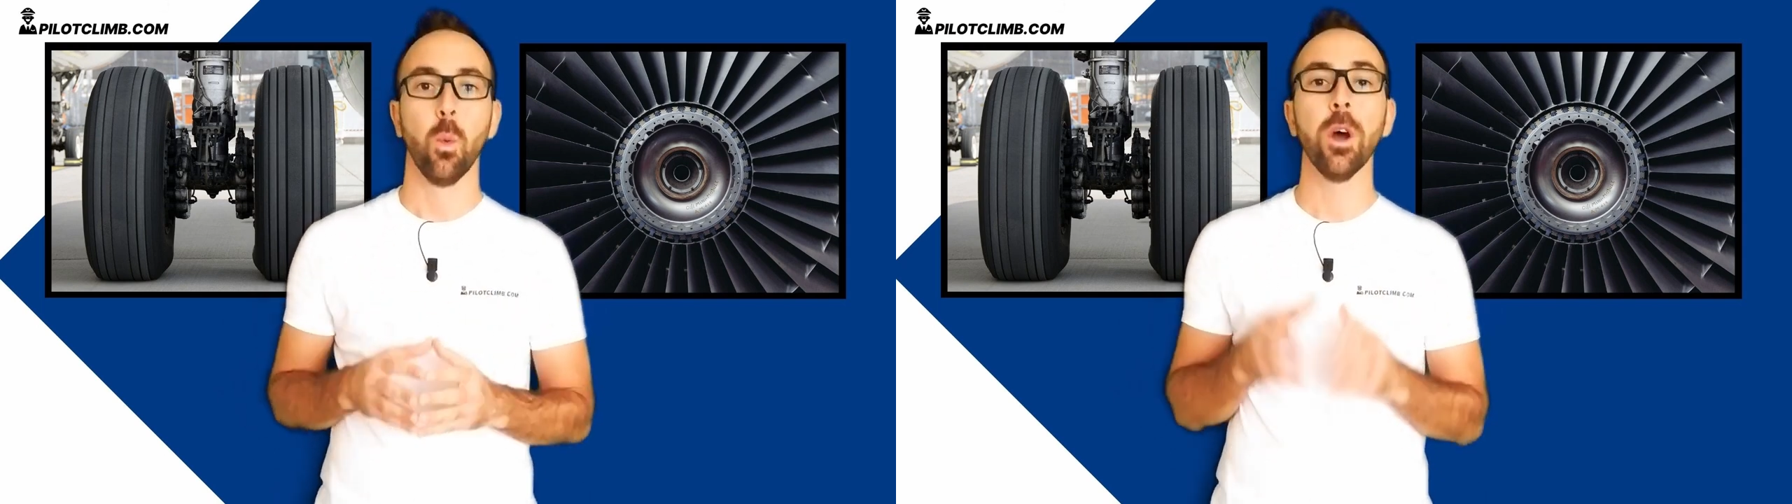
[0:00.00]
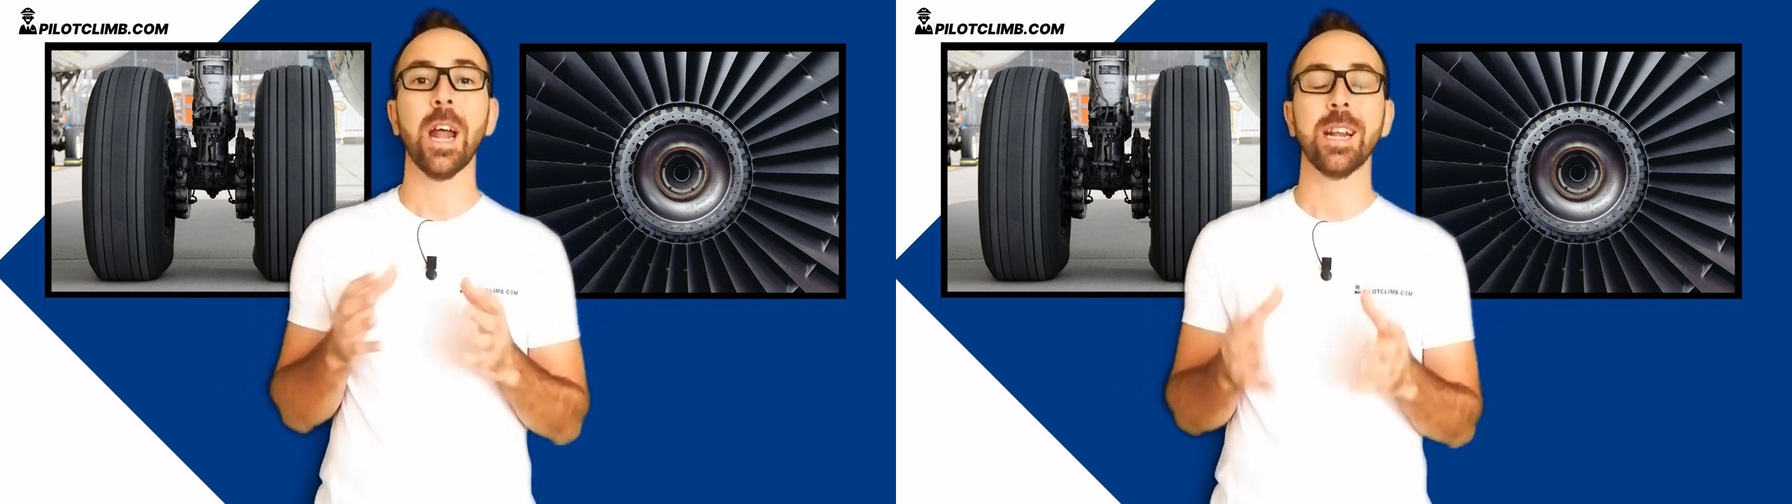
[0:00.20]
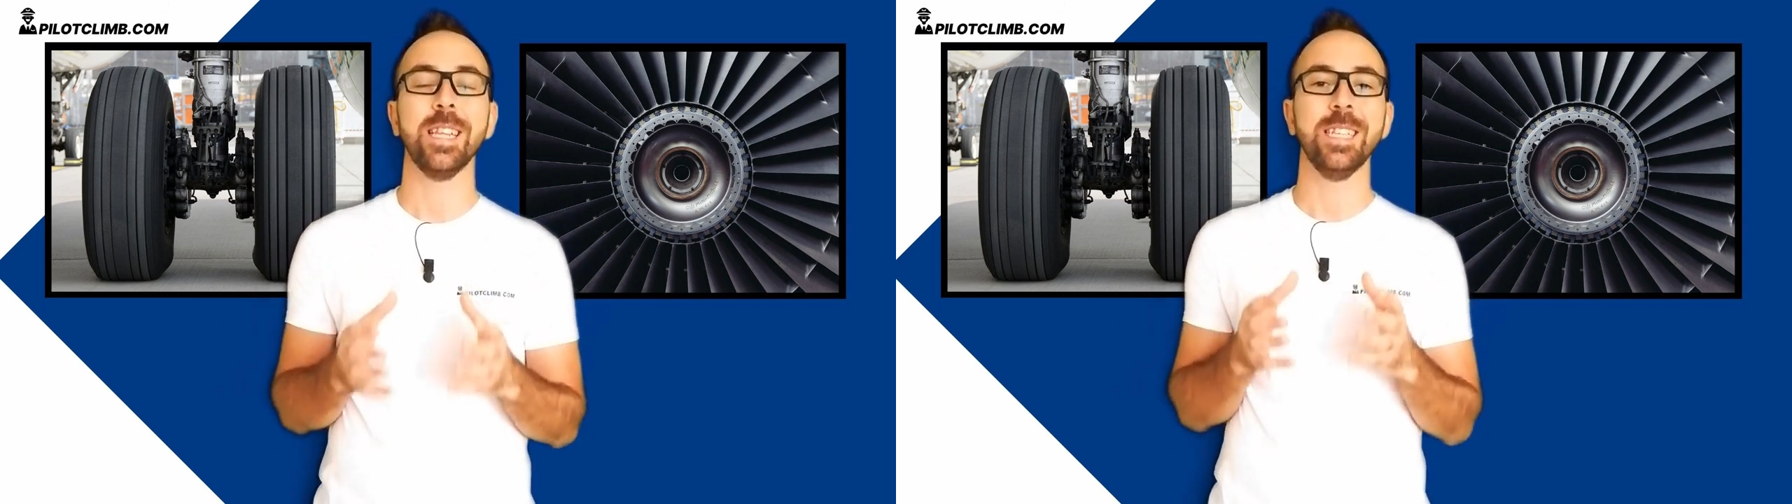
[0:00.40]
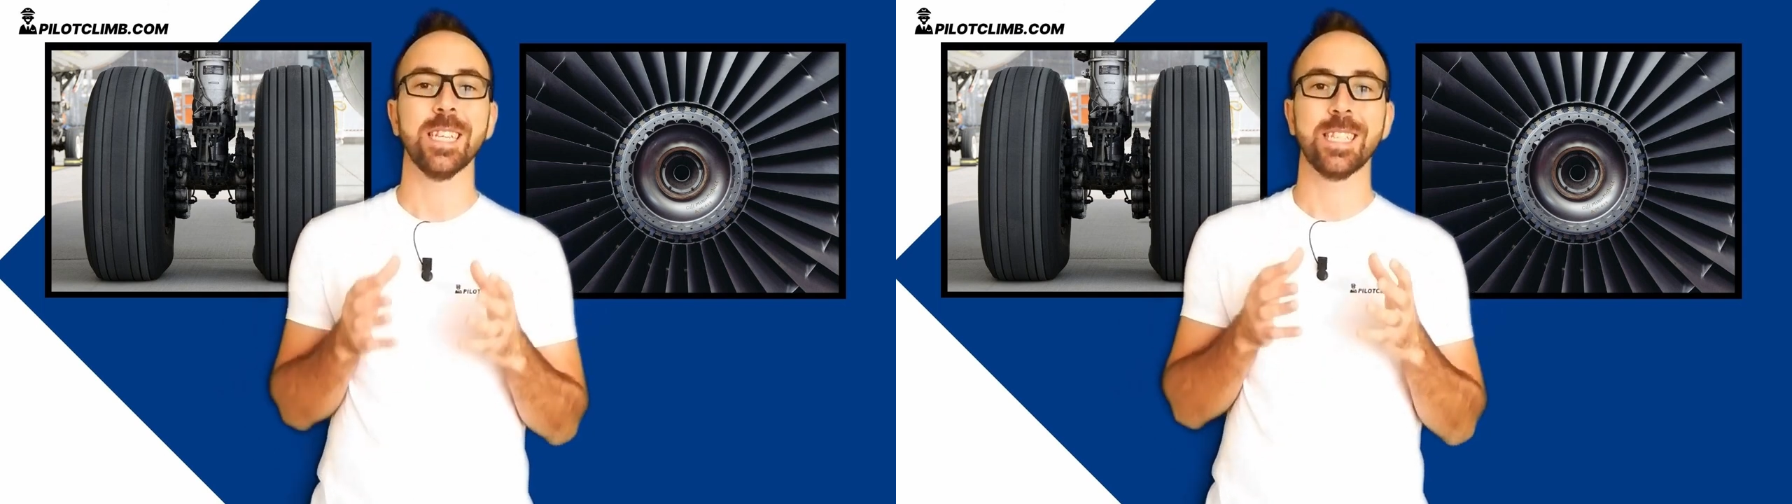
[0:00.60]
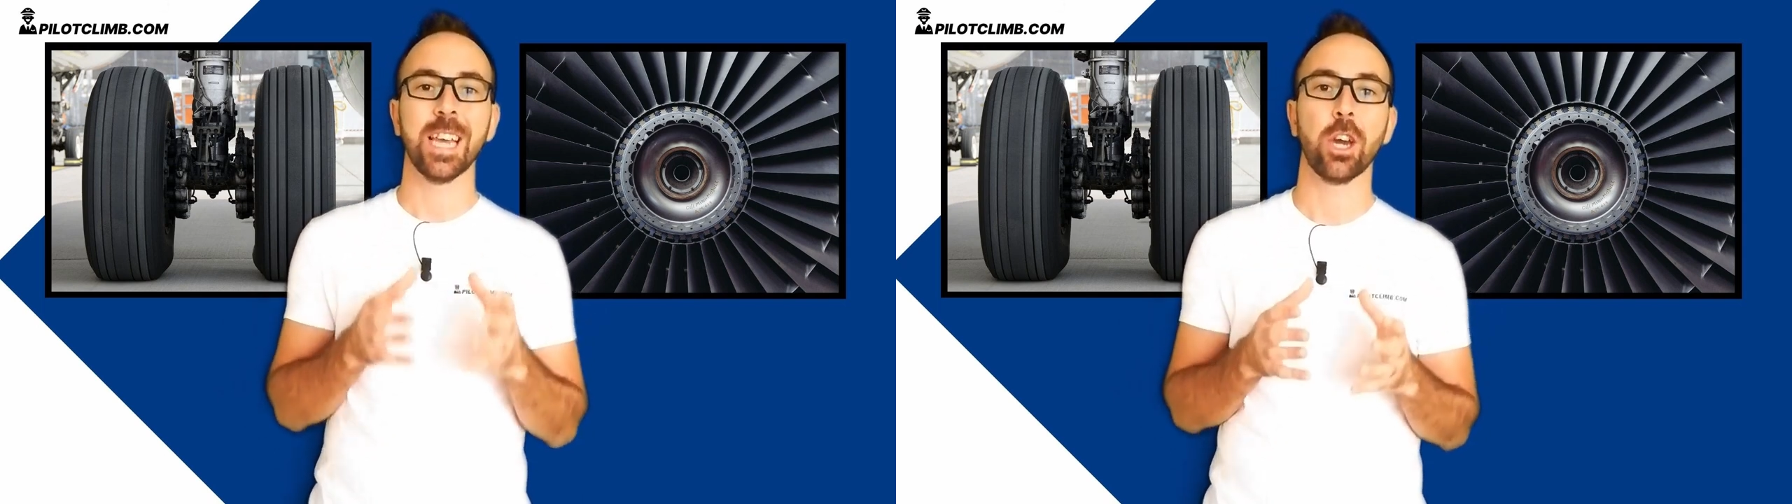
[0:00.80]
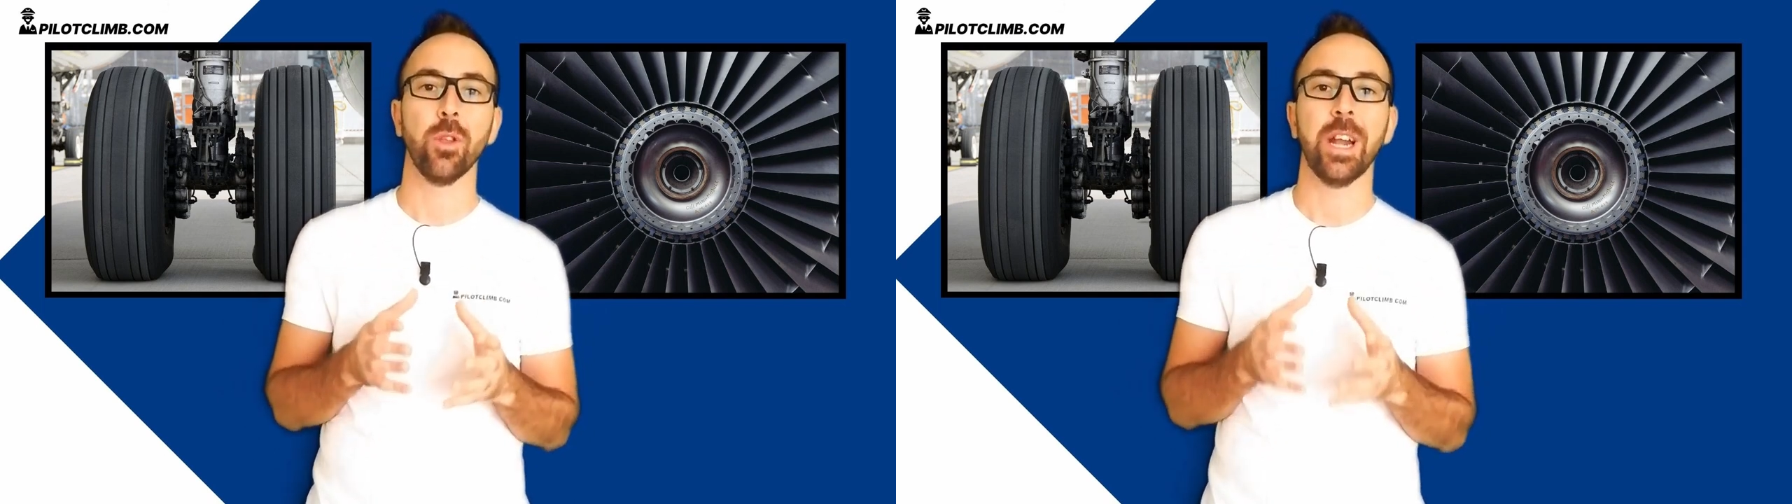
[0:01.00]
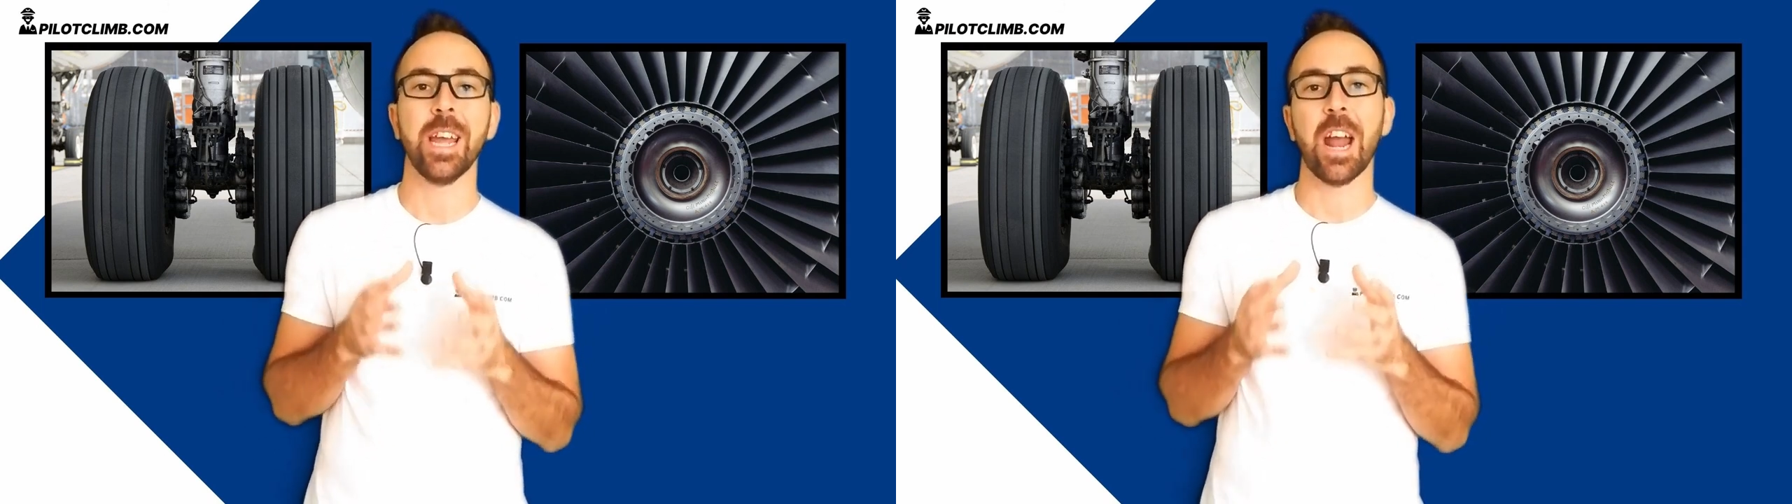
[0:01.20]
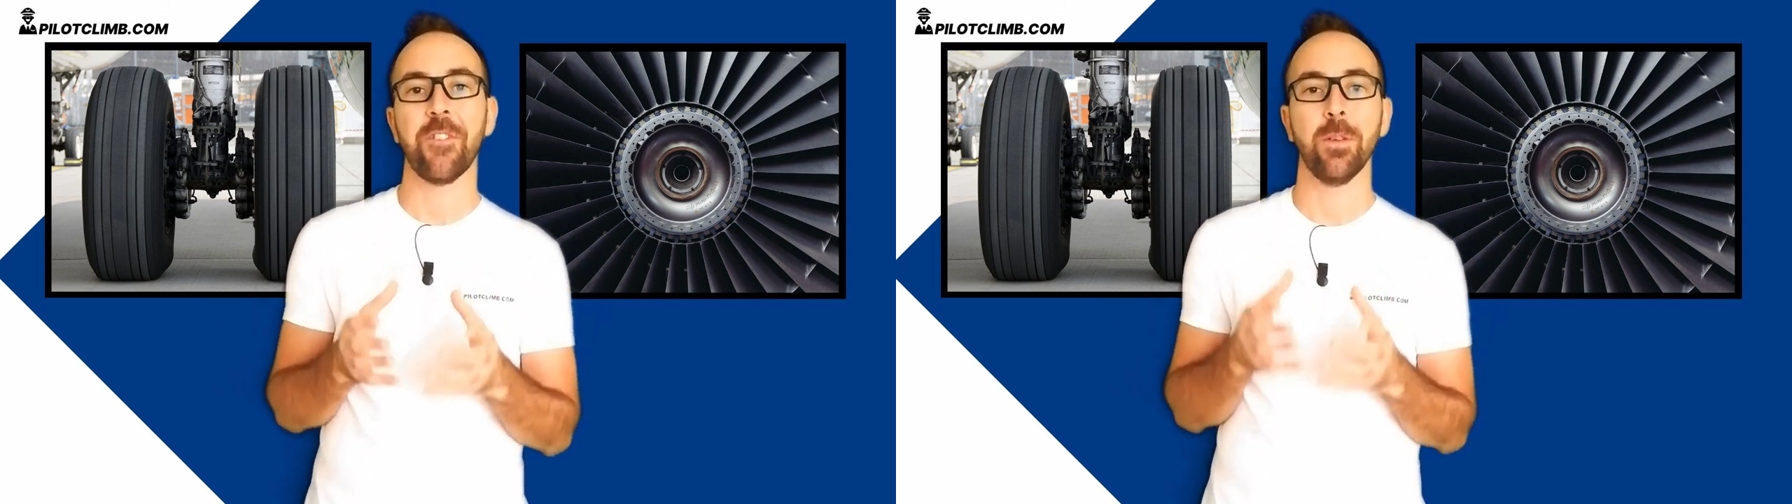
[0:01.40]
What are these secondary
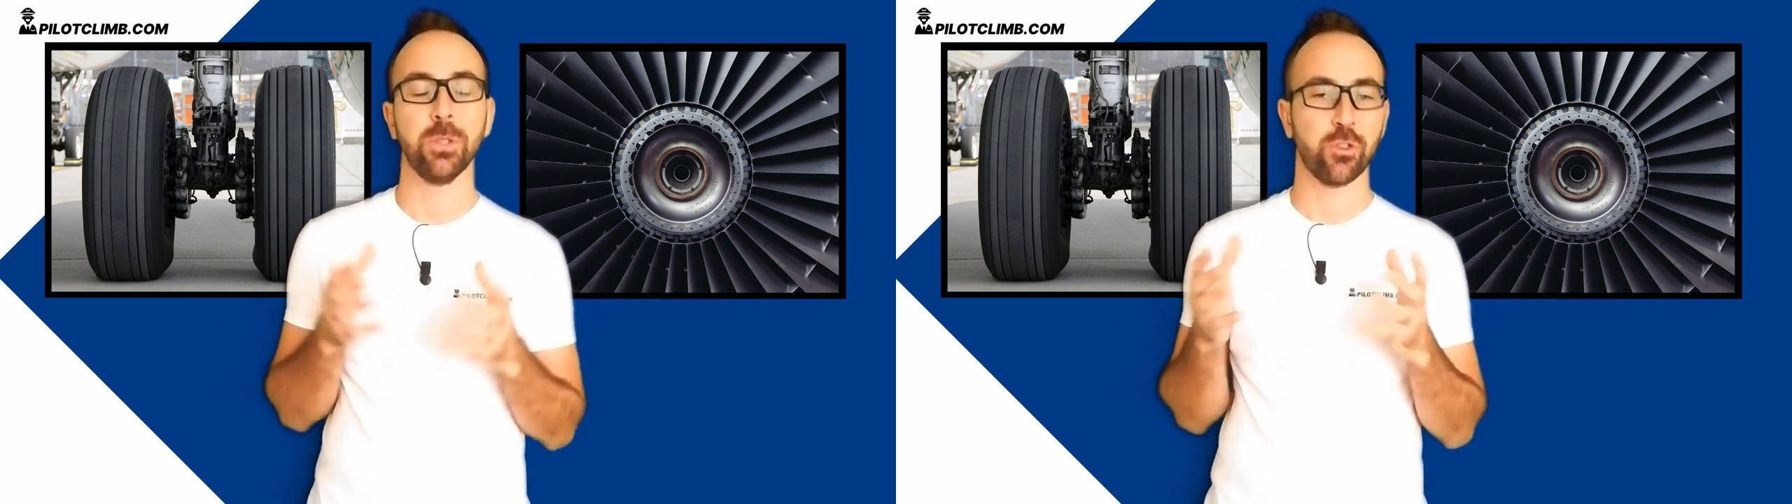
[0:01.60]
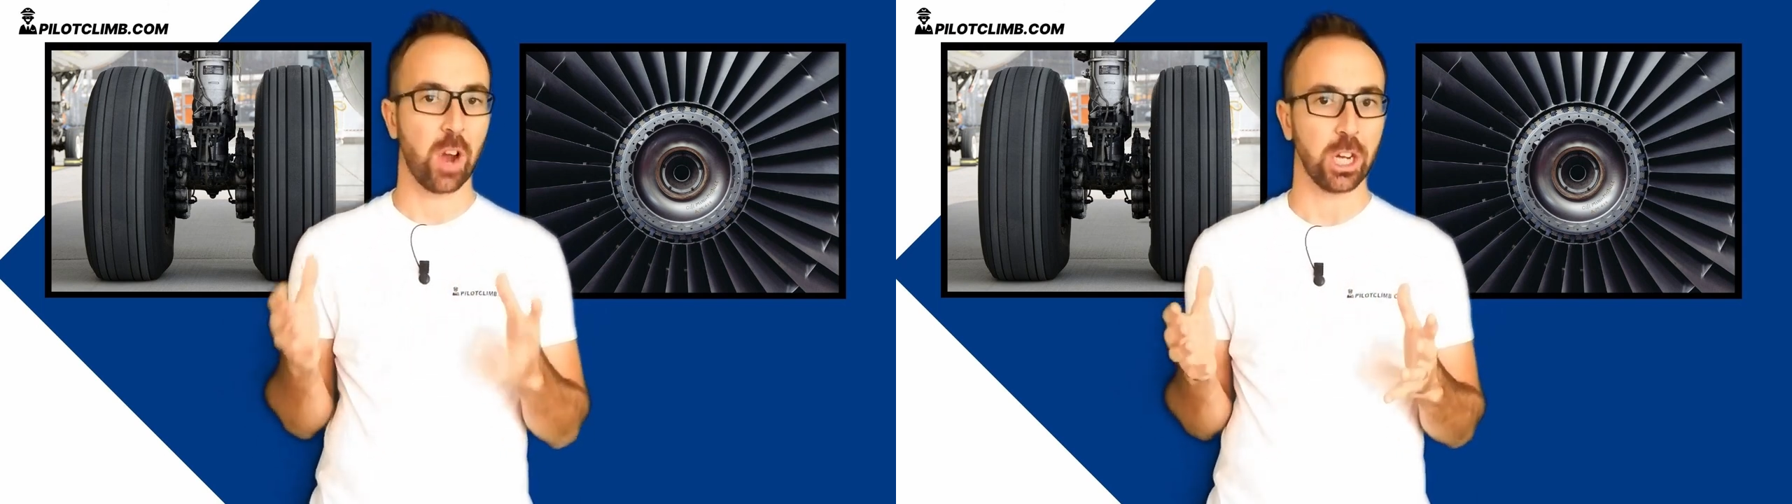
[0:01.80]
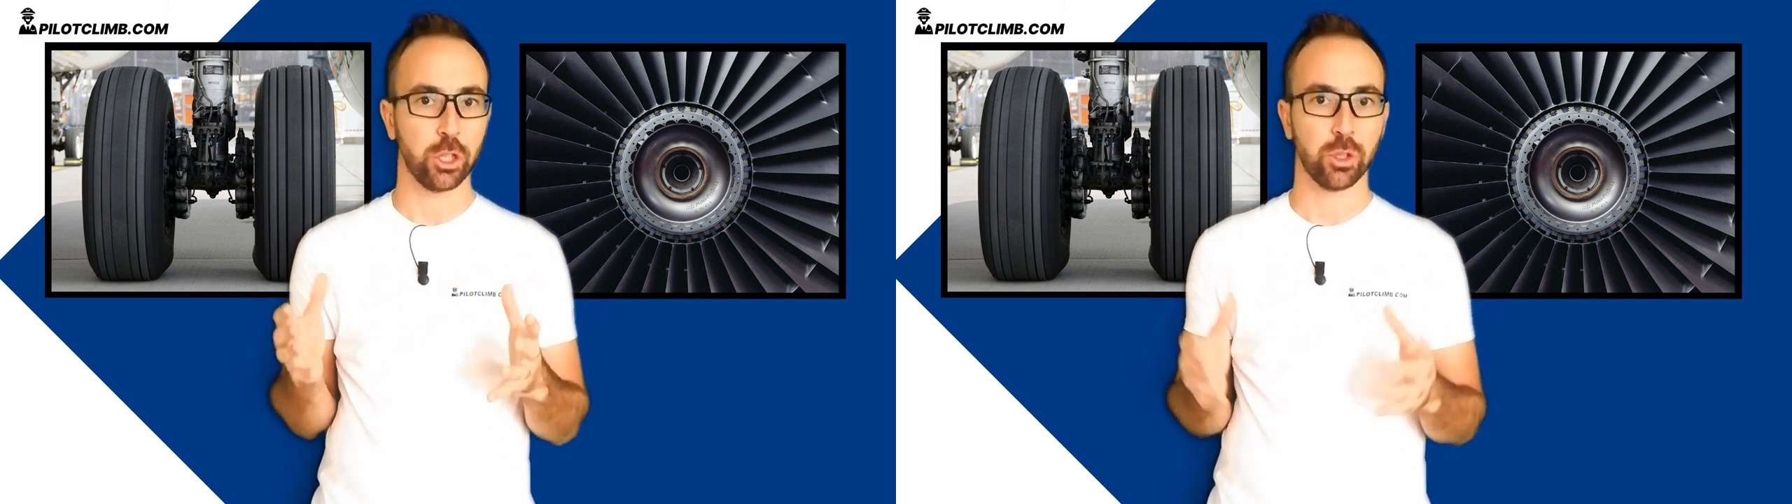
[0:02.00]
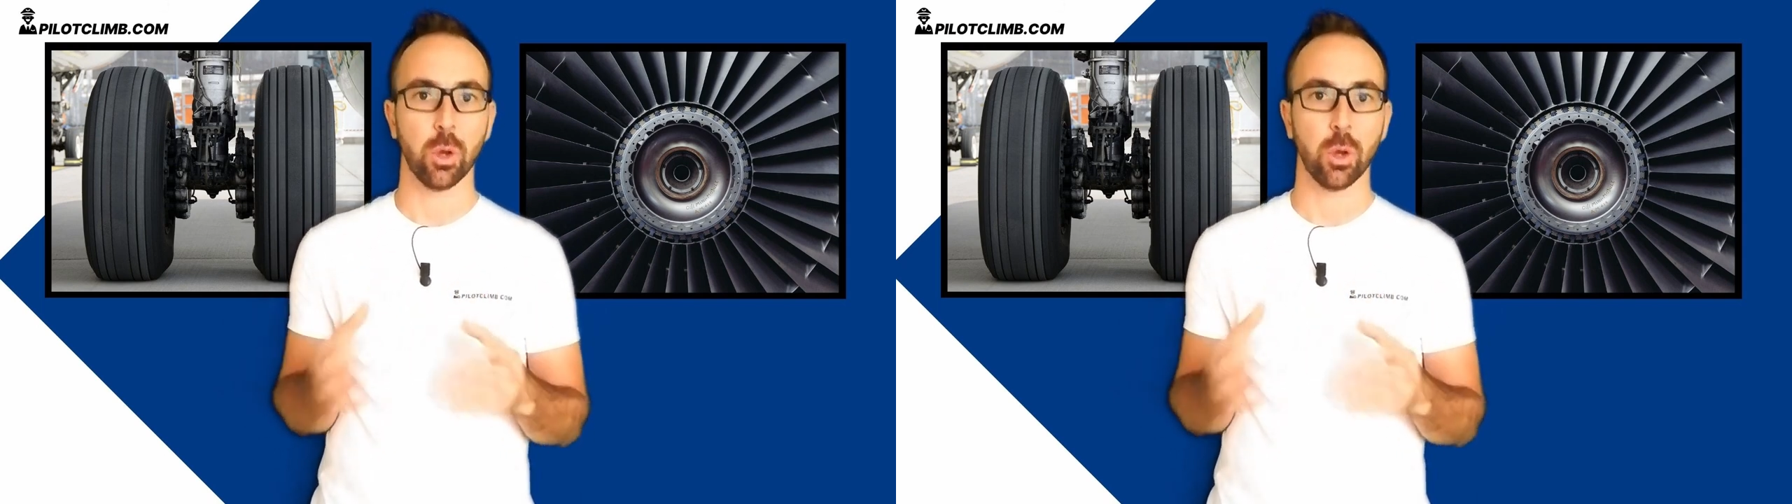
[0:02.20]
airframe structures?